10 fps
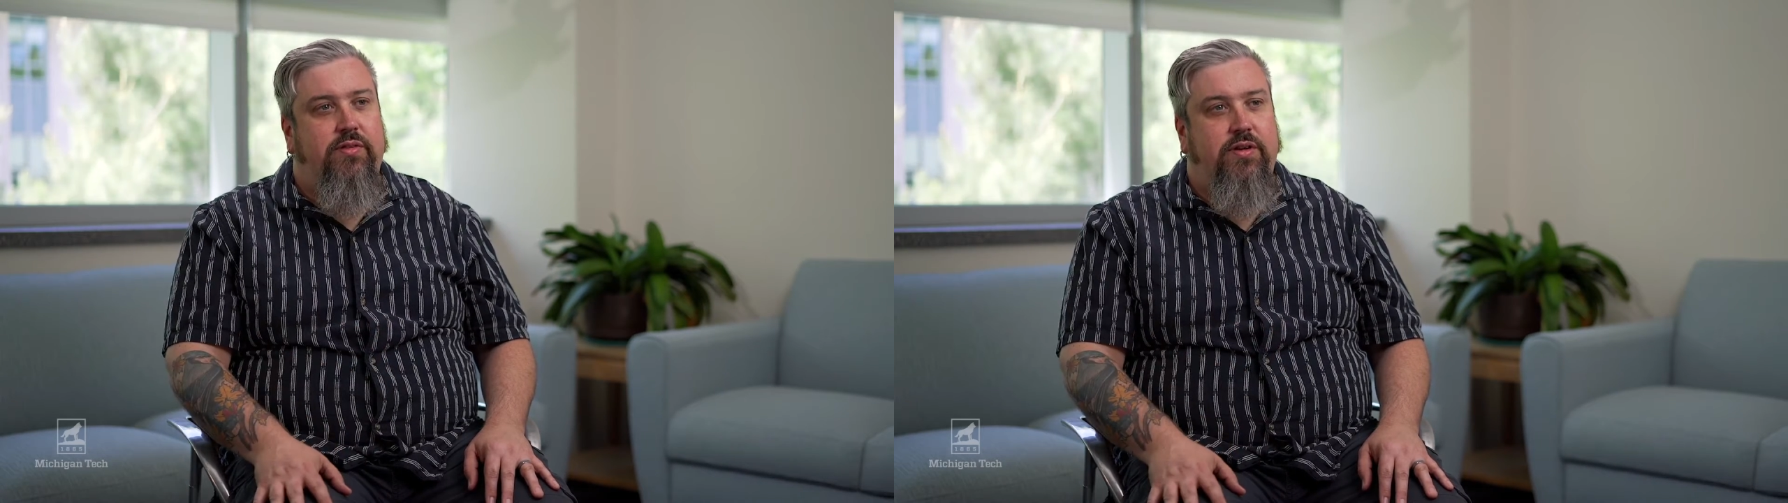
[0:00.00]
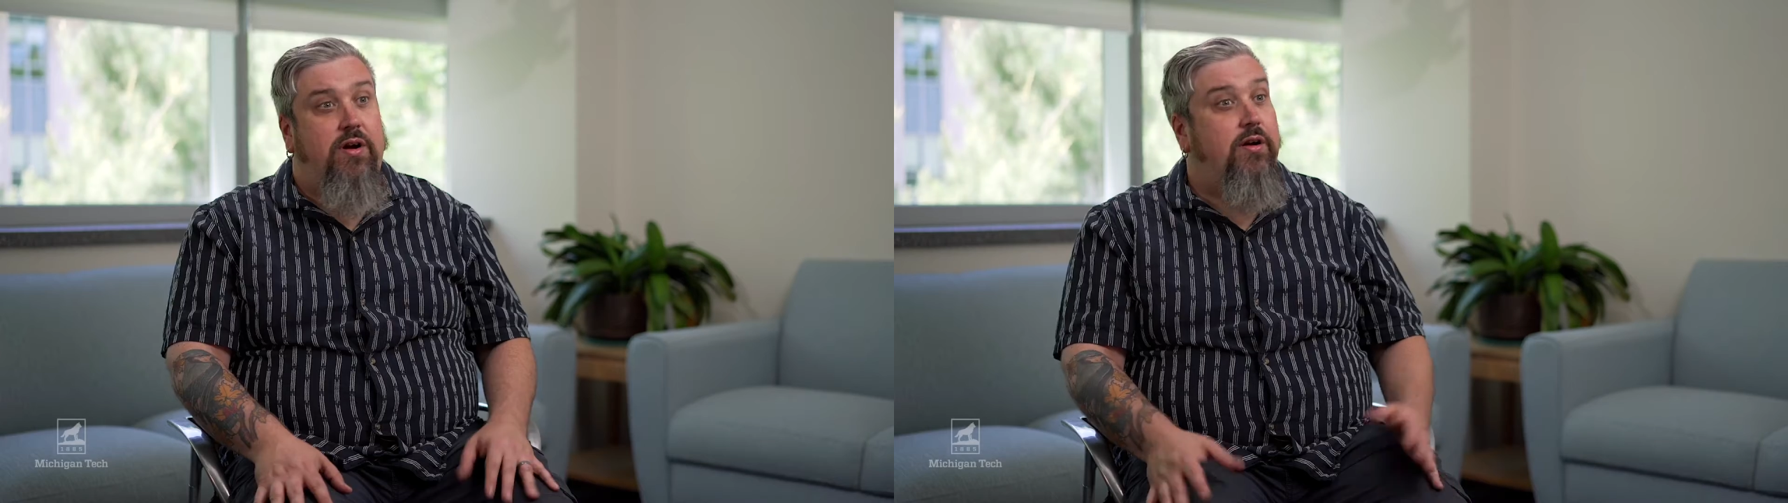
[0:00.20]

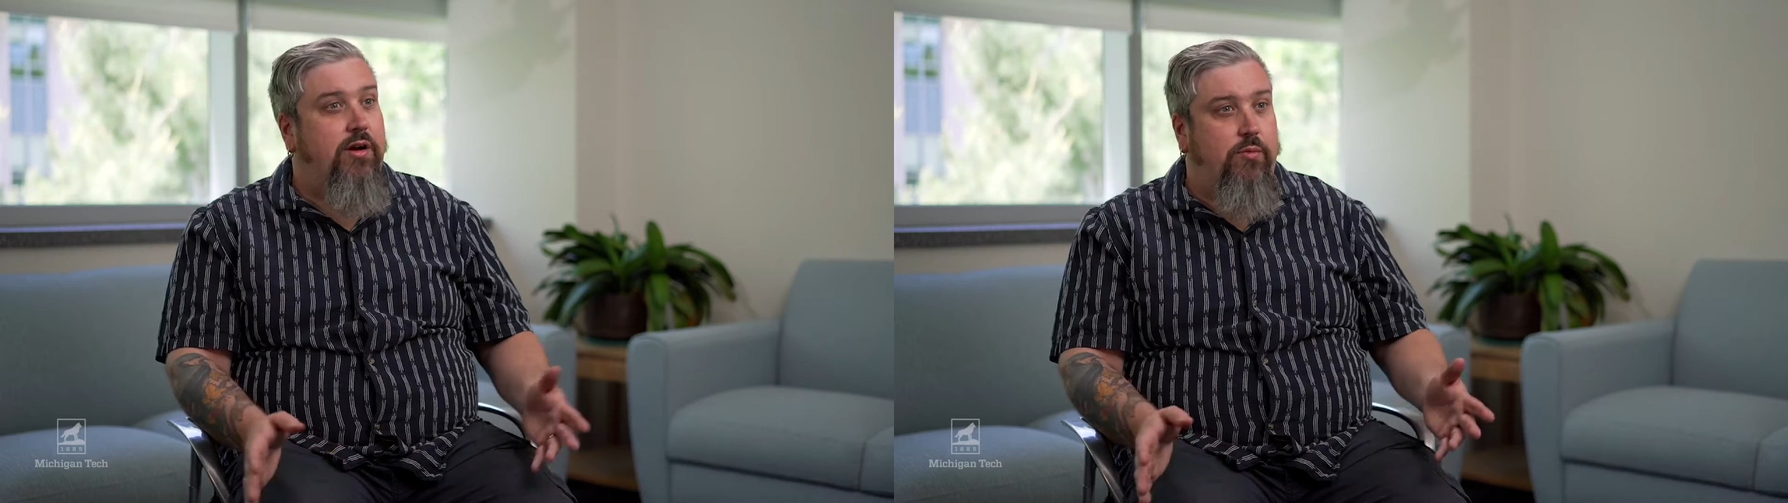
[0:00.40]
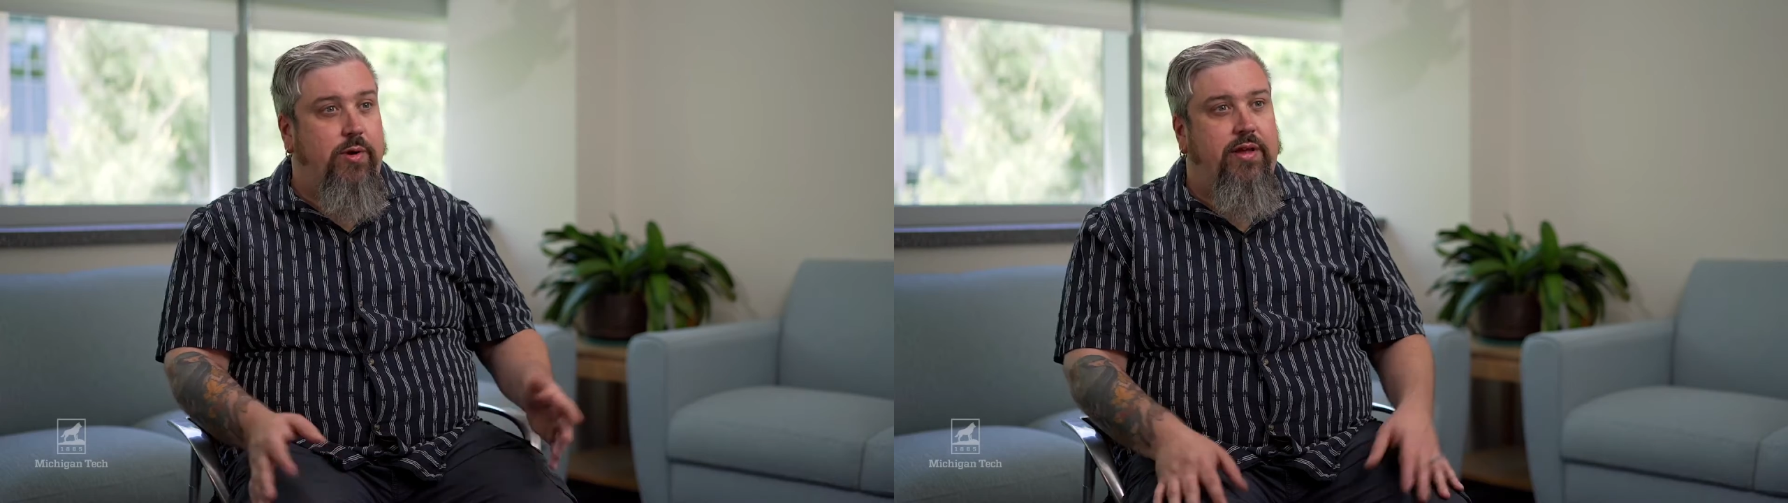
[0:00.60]
the
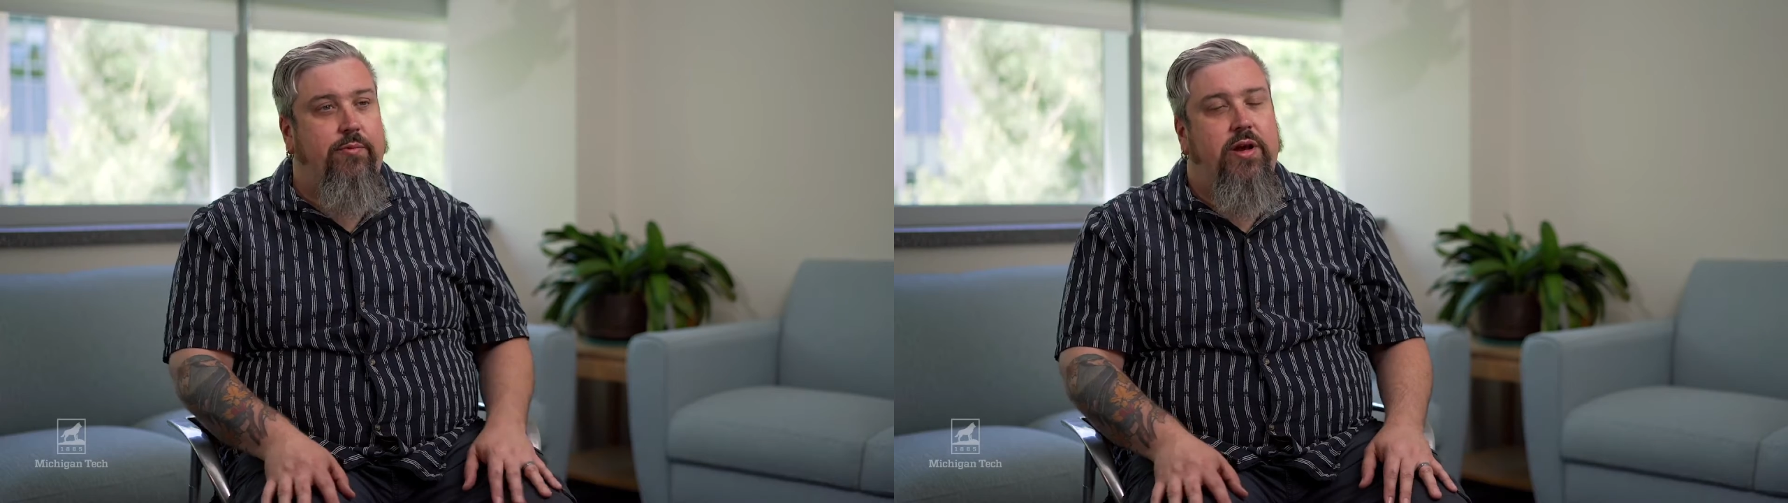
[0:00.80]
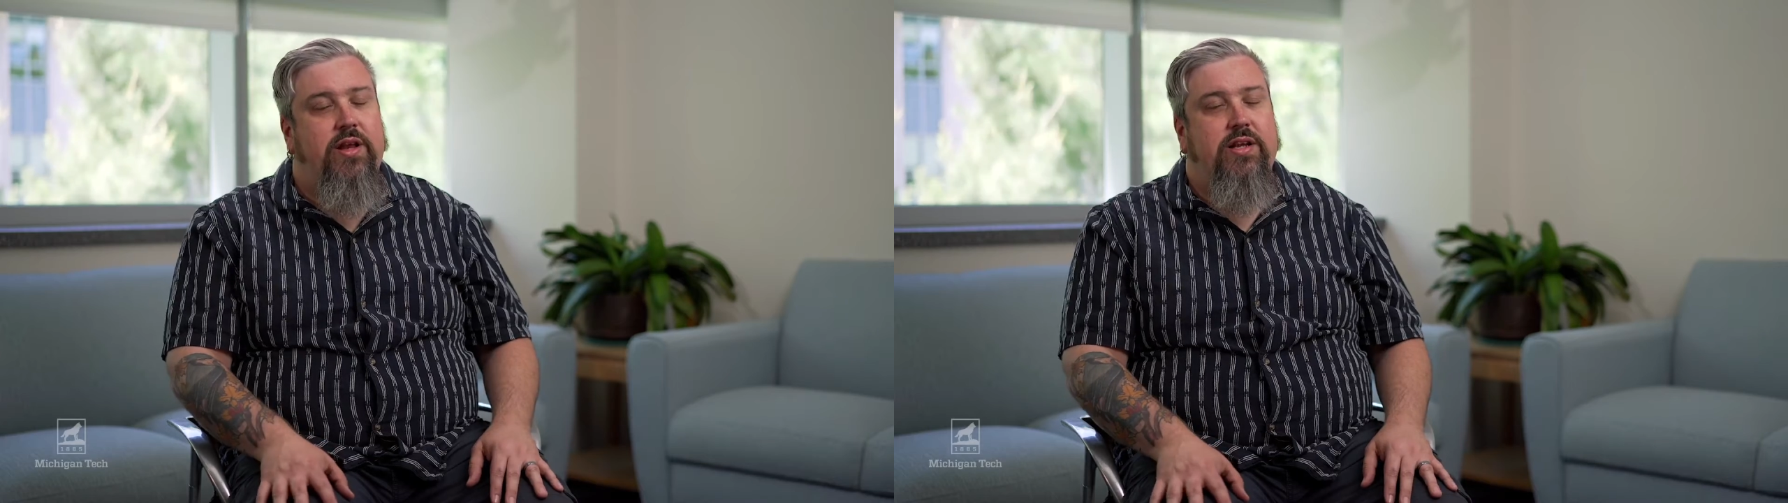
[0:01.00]
target or where they
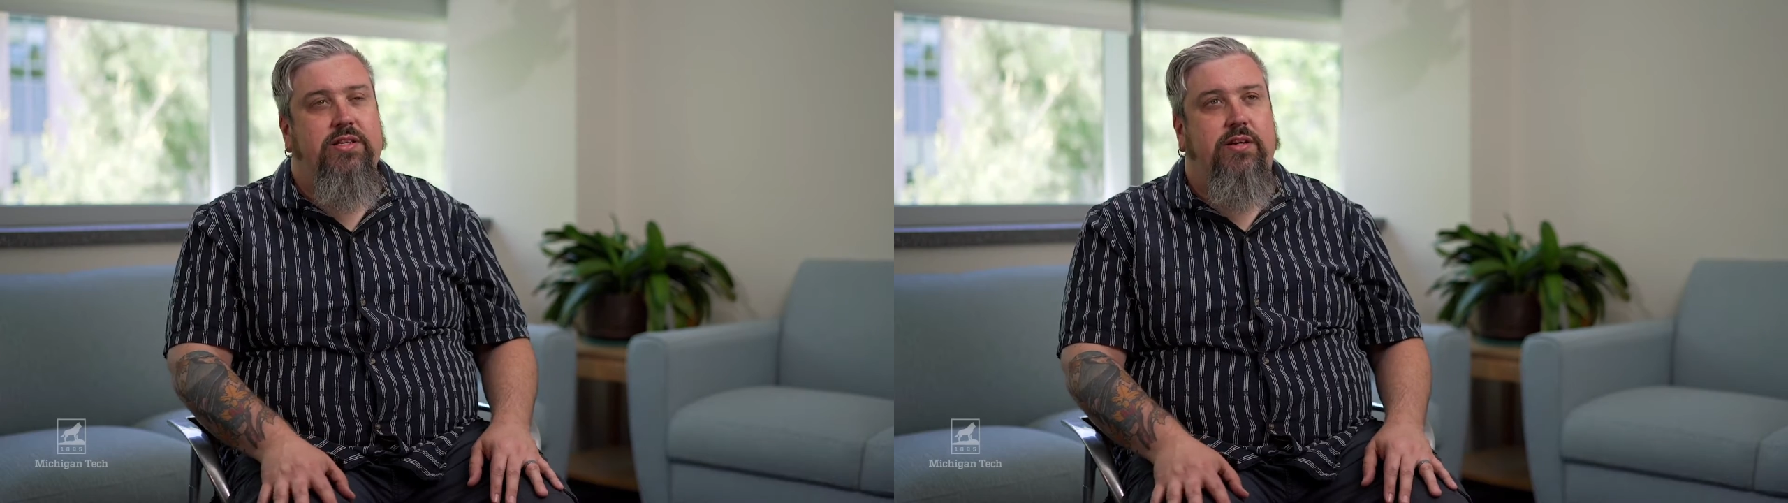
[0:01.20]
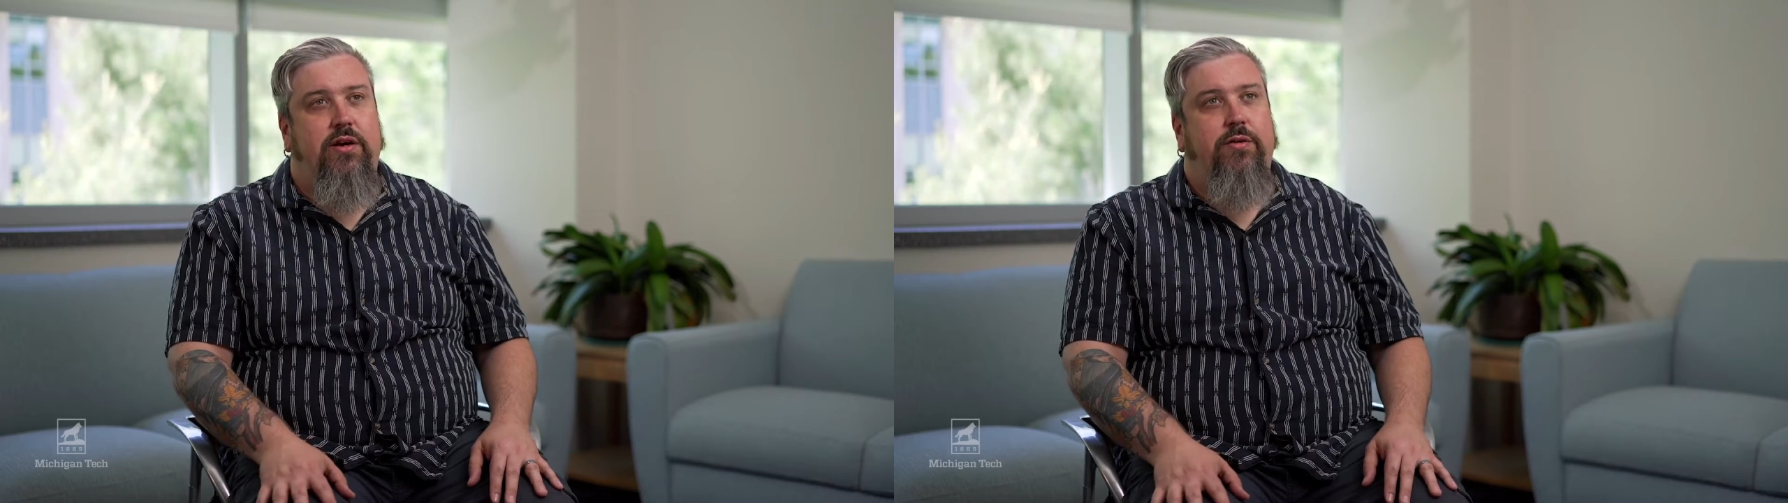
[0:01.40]
wanted it
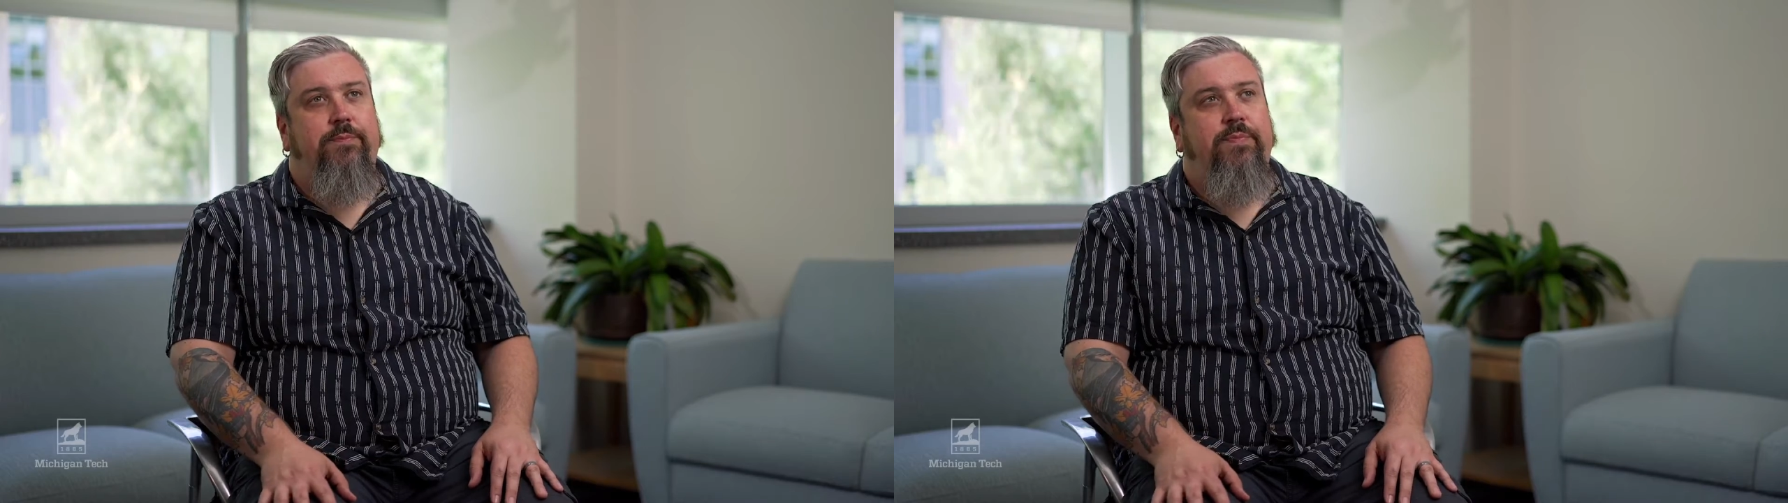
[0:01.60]
to go.